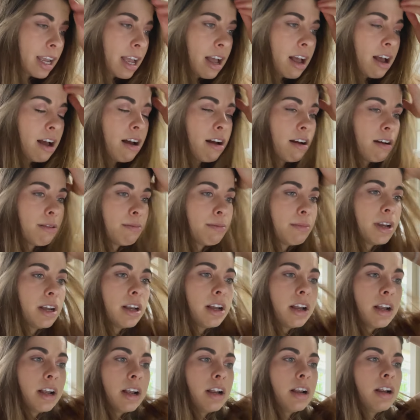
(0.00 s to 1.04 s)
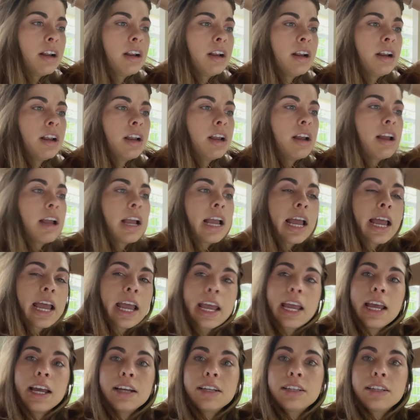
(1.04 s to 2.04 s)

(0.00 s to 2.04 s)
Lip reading: And do you